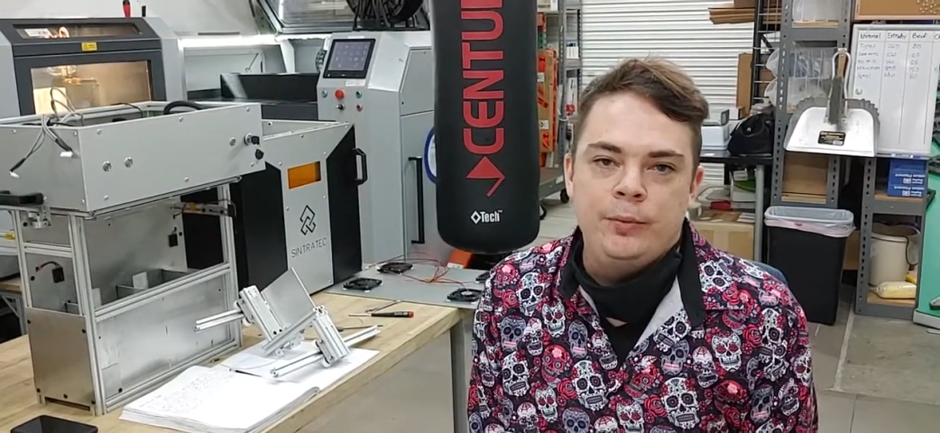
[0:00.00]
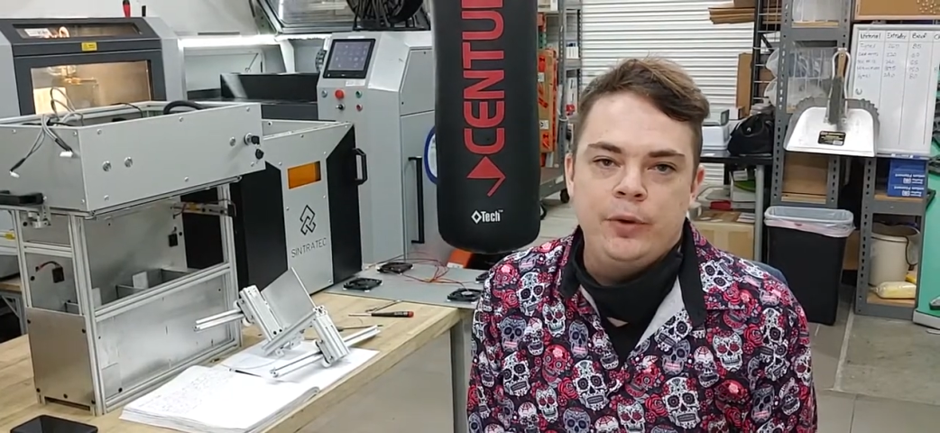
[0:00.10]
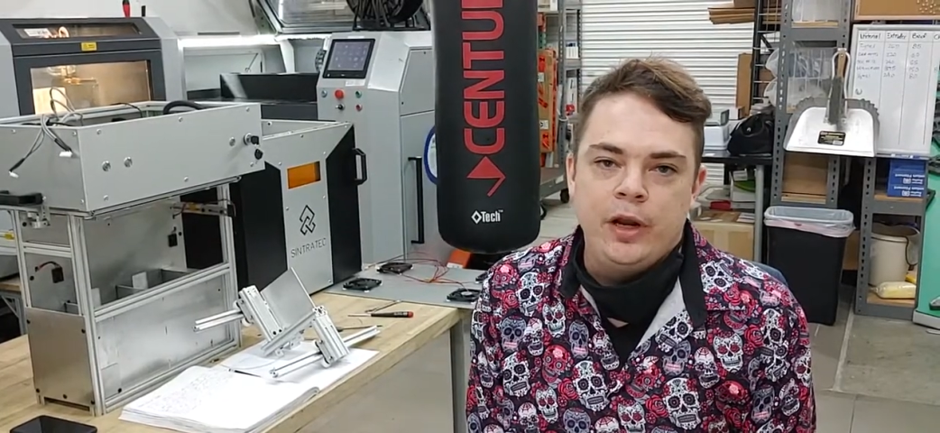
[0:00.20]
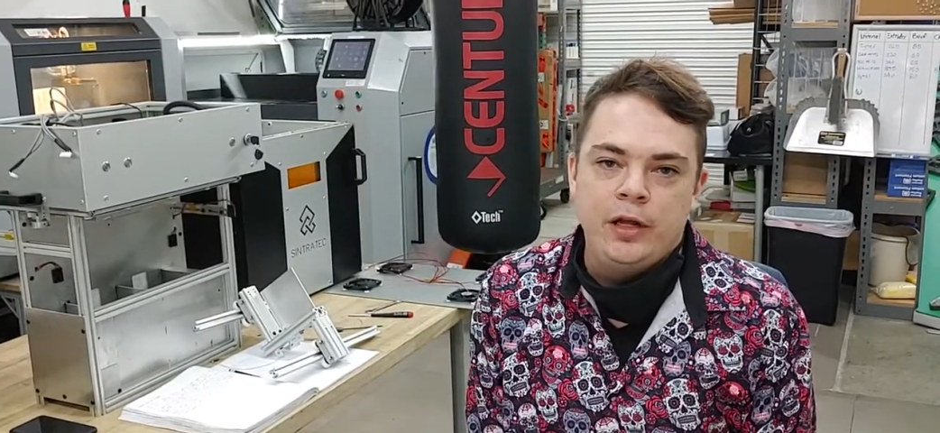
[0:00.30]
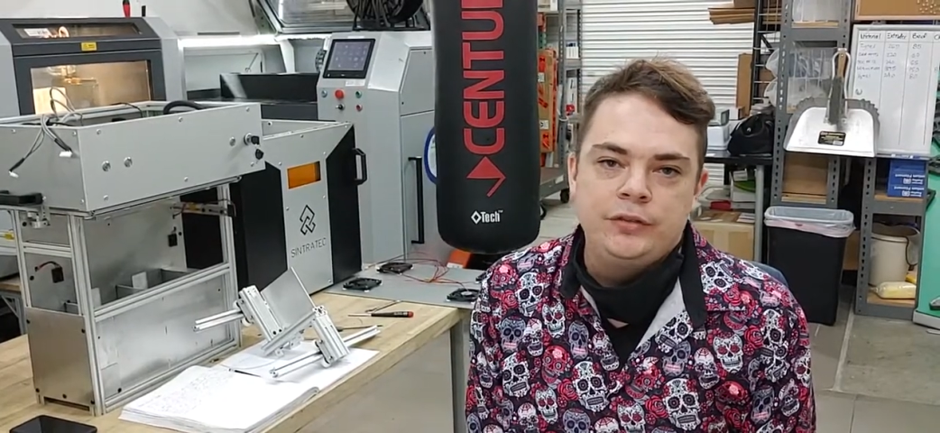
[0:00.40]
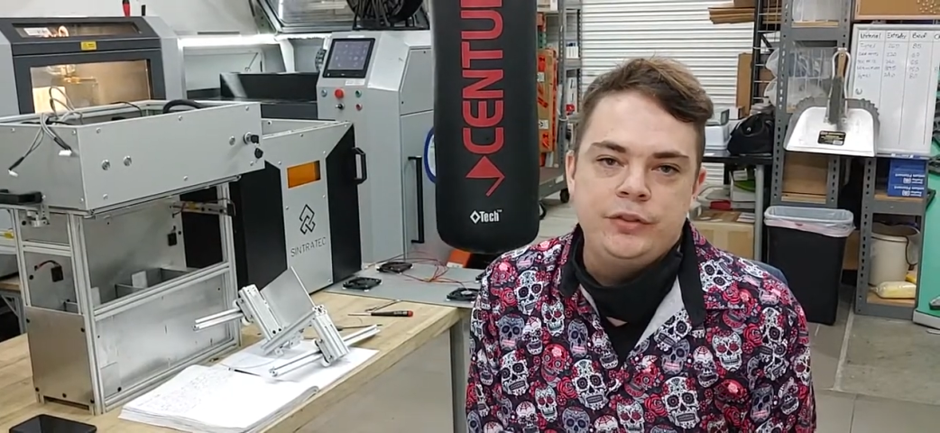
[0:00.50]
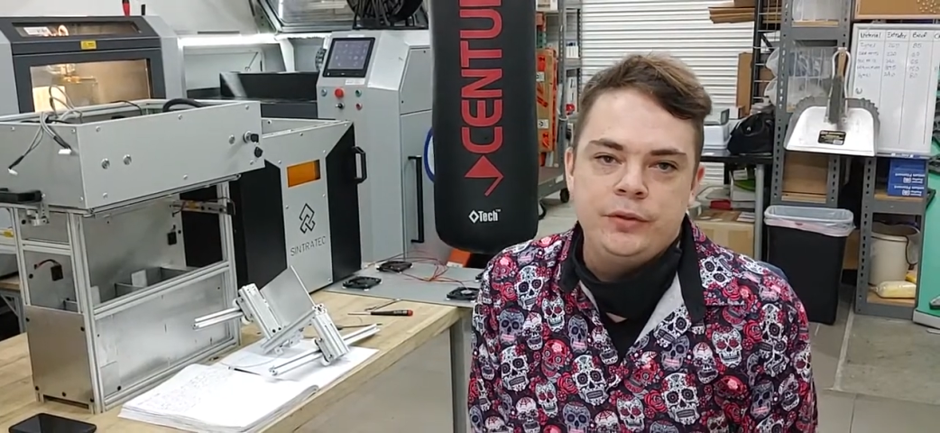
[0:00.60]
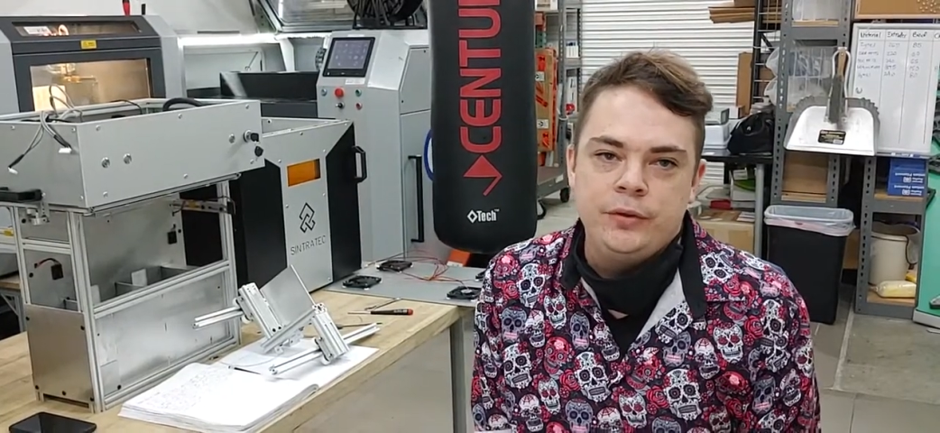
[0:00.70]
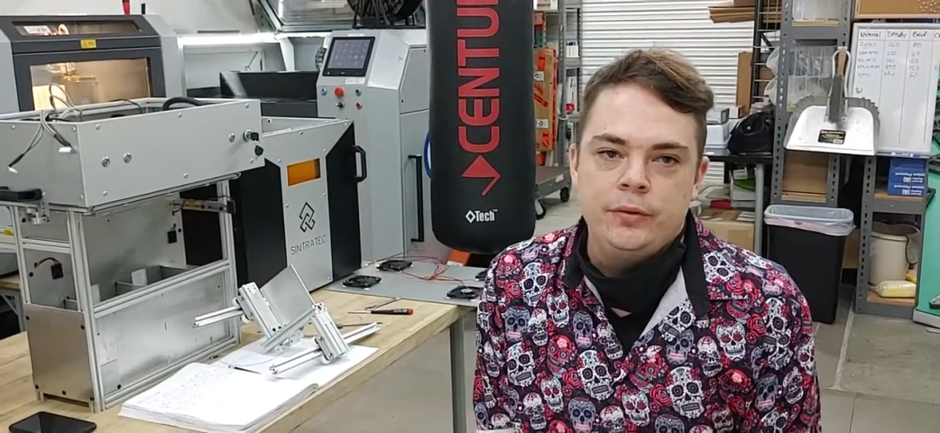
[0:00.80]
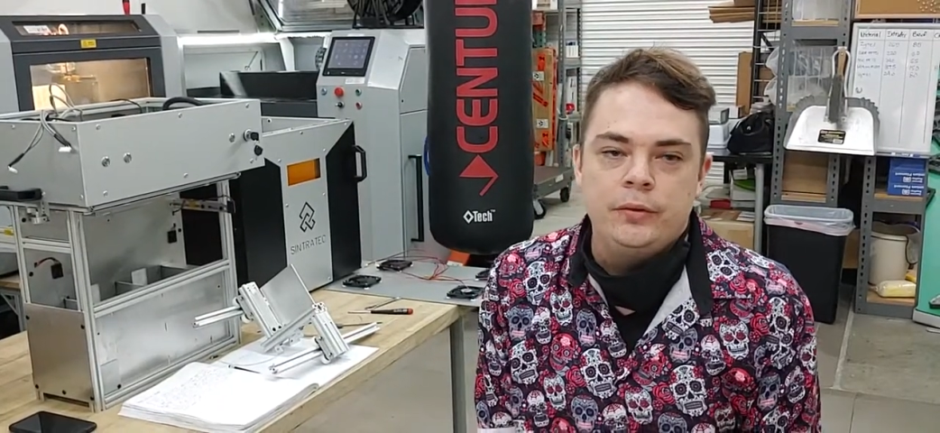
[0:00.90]
went on
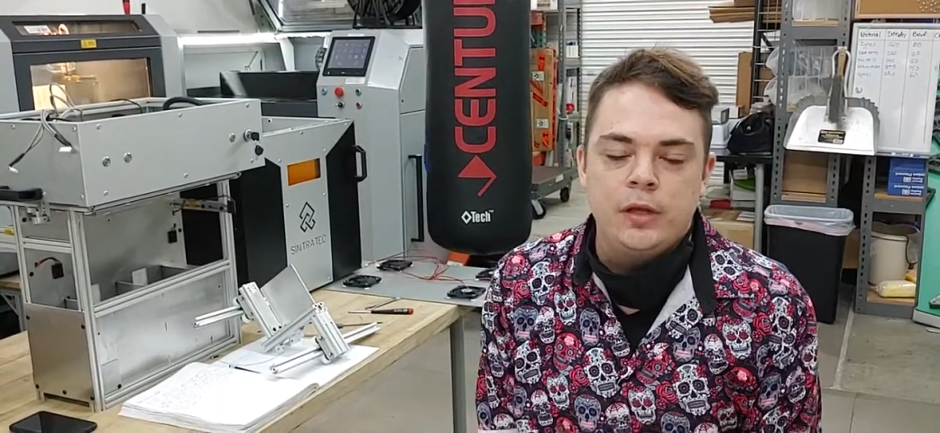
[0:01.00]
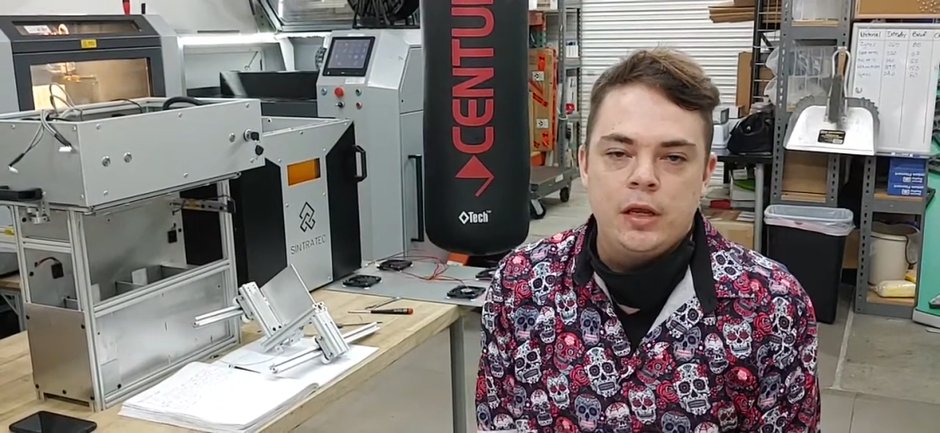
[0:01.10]
to